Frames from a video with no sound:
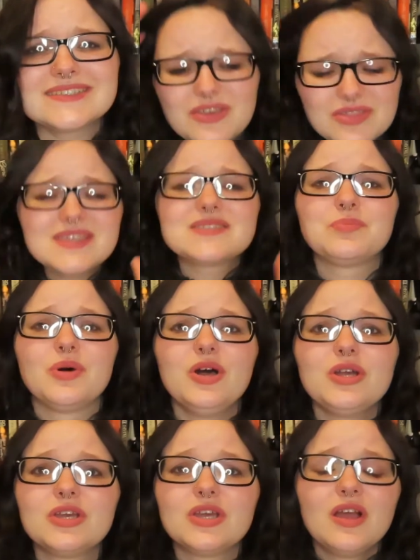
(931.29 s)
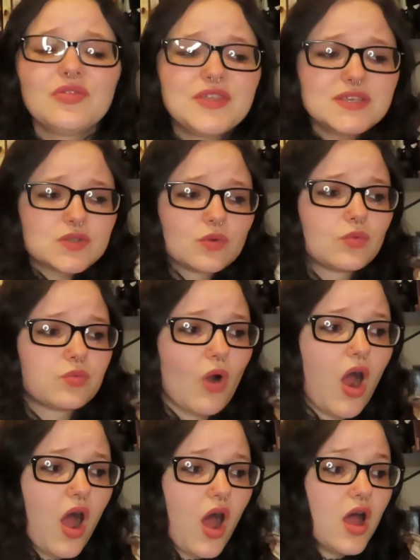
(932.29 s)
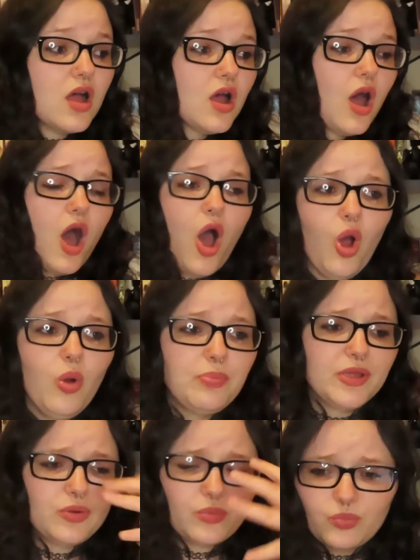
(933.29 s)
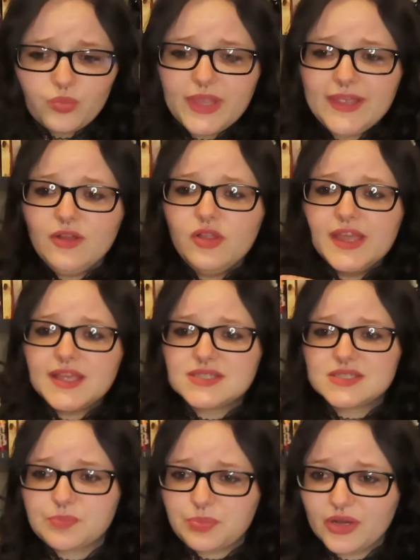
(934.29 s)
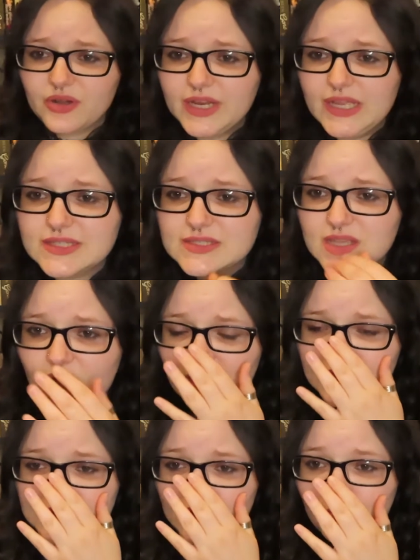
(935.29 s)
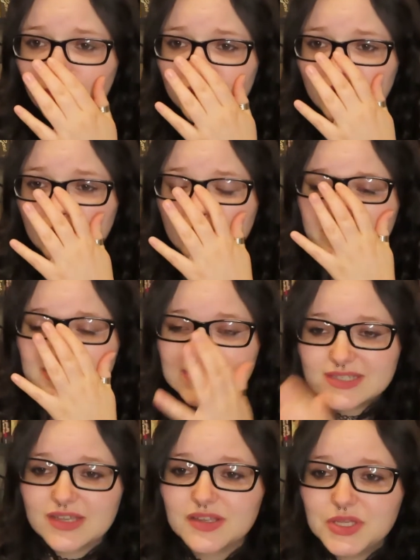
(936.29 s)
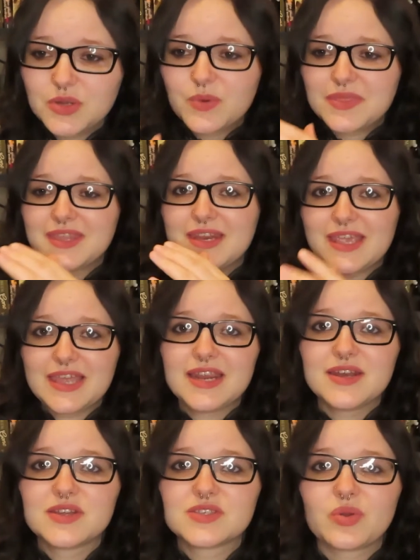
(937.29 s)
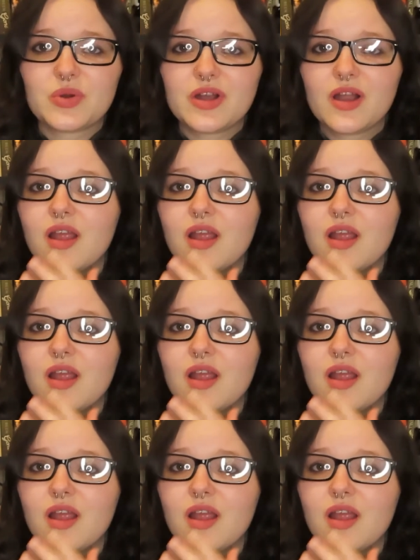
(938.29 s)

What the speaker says: to this book, this raw, open, real experience of someone who is dealing with an eating disorder.